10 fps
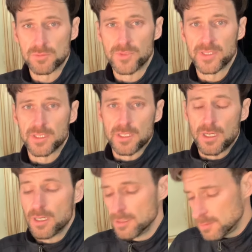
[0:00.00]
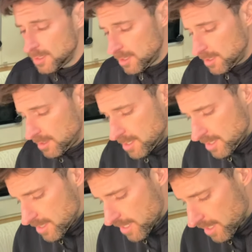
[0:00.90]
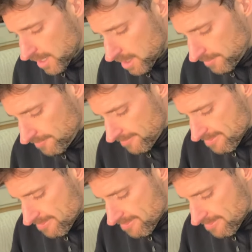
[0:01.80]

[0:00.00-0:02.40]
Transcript: rent the car. Um,